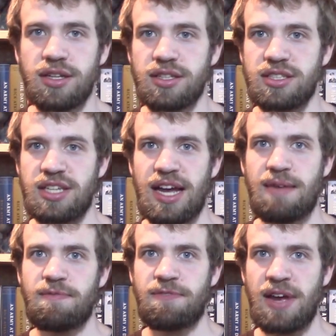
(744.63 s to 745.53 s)

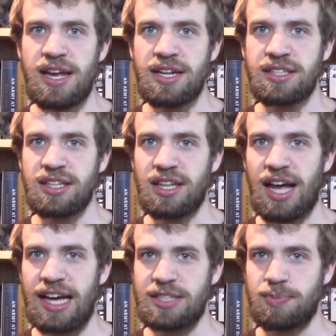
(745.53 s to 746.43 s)
Sham faded to
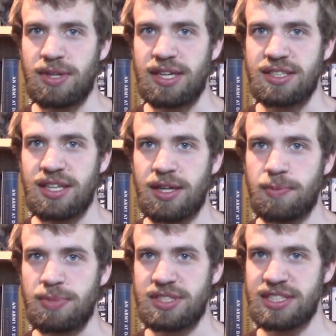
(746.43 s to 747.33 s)
last place,
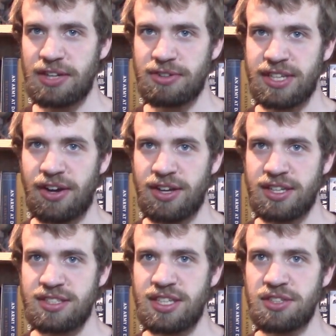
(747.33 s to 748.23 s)
but Secretariat
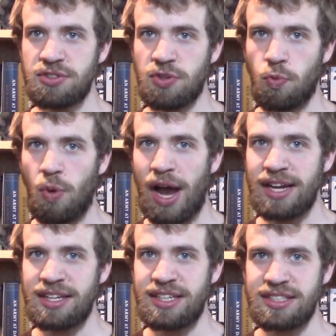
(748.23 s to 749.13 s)
continued to
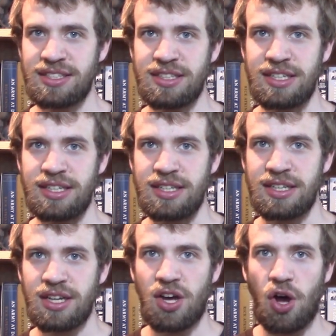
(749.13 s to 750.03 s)
widen his lead.
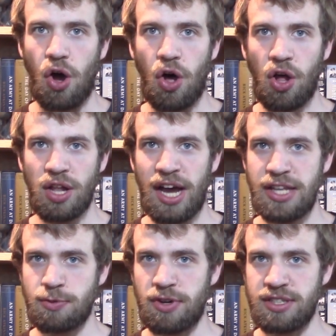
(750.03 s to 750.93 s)
All
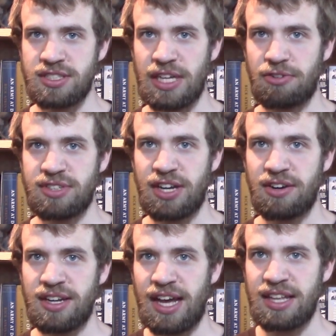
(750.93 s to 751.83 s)
eyes were on
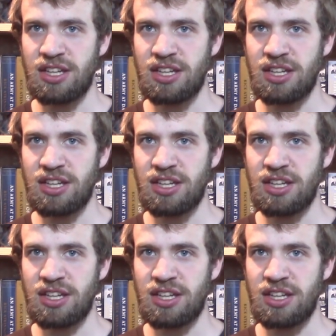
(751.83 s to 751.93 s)
Secretariat and